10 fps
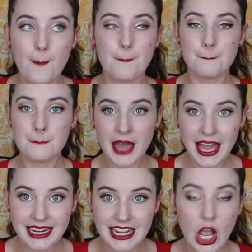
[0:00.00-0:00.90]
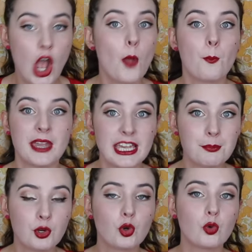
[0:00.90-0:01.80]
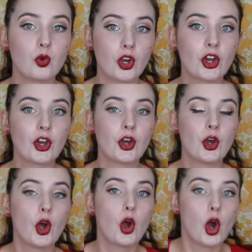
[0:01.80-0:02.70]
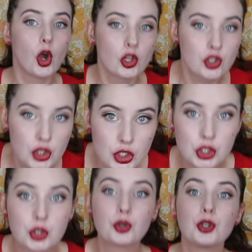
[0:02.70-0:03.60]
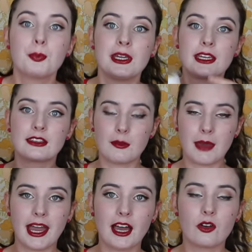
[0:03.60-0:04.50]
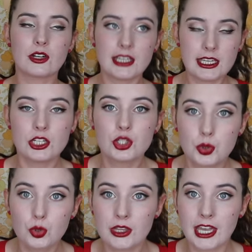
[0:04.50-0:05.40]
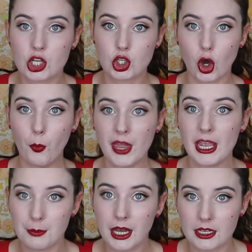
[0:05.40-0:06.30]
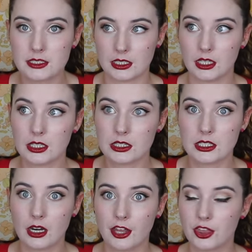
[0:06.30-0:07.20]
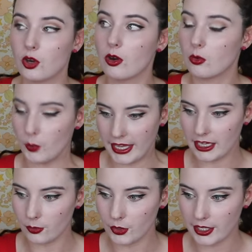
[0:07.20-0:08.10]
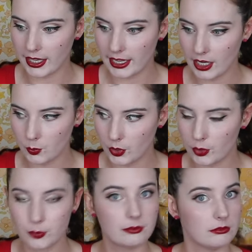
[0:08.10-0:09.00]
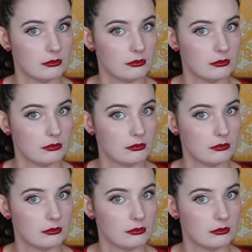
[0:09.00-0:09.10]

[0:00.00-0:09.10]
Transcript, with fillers: manic. People were scooping them out into their shopping baskets. And I thought, wow, okay, well,